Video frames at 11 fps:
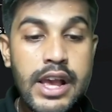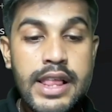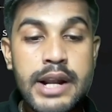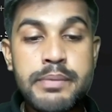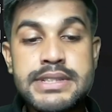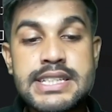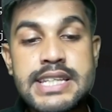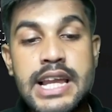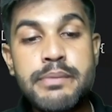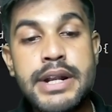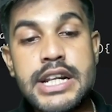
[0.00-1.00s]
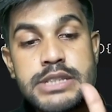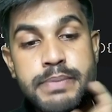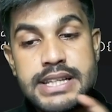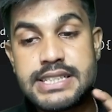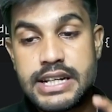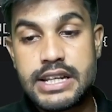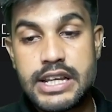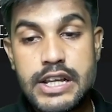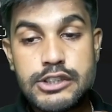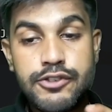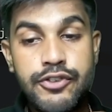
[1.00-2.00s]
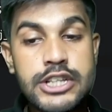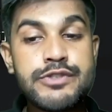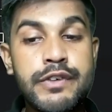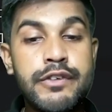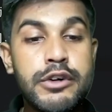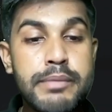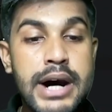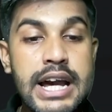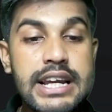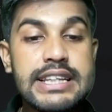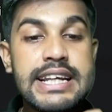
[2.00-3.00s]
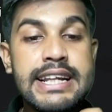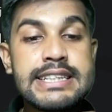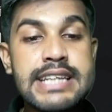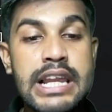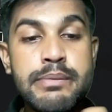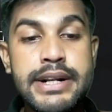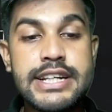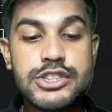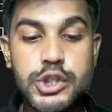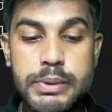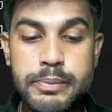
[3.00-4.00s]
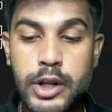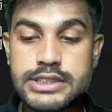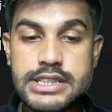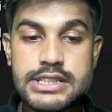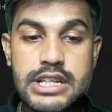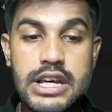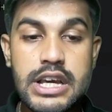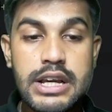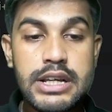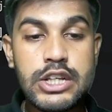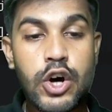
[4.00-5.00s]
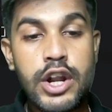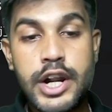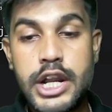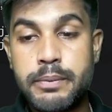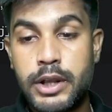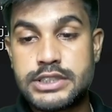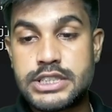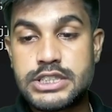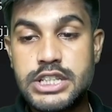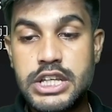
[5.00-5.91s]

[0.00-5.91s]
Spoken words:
That means this element is present. So first we would mark that this element is to be processed, already processed.